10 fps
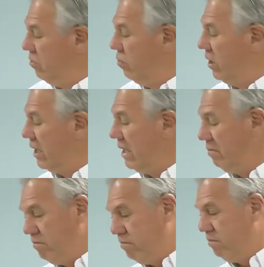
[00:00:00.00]

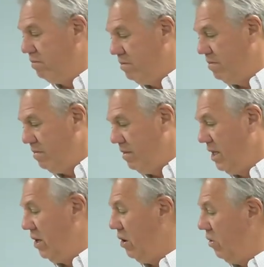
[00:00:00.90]
really,
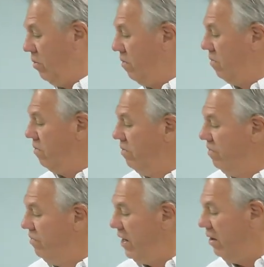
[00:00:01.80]
you know,
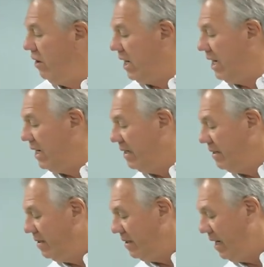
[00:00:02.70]
very
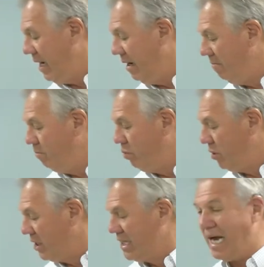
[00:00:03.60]
um,
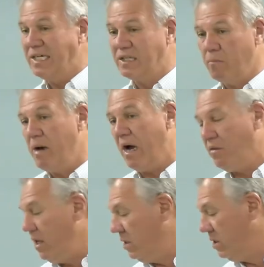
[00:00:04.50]
precise
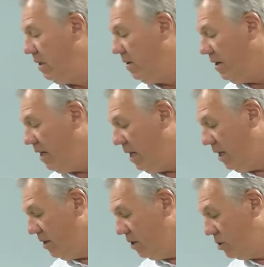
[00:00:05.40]
about this.
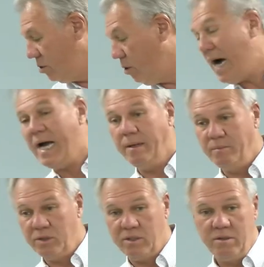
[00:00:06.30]
Uh, the
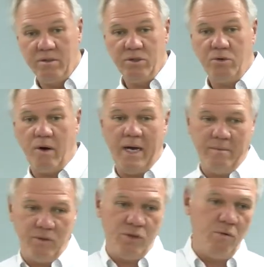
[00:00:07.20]
scribes,
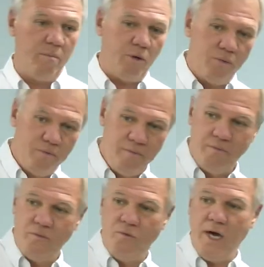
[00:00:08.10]
scribes, scribble,
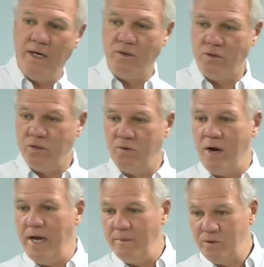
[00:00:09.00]
writers,
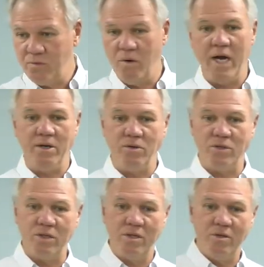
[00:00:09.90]
scribes,
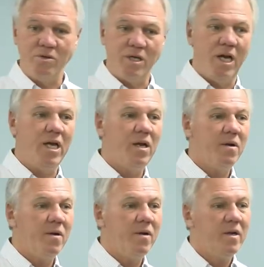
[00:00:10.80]
writers, okay?
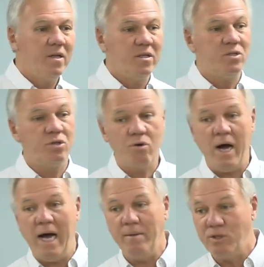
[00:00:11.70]
The
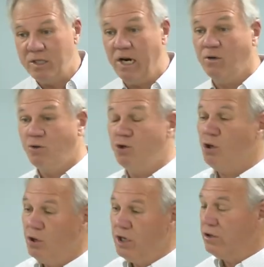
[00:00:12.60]
scribes, their,
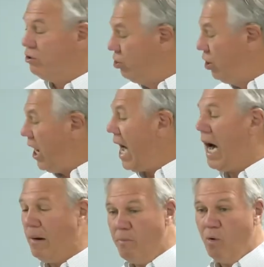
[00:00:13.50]
their
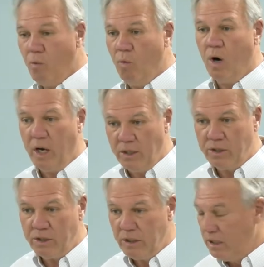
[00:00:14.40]
job
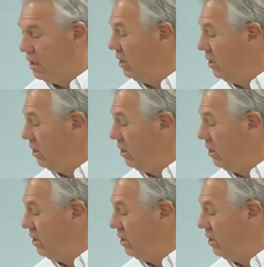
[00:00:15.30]
was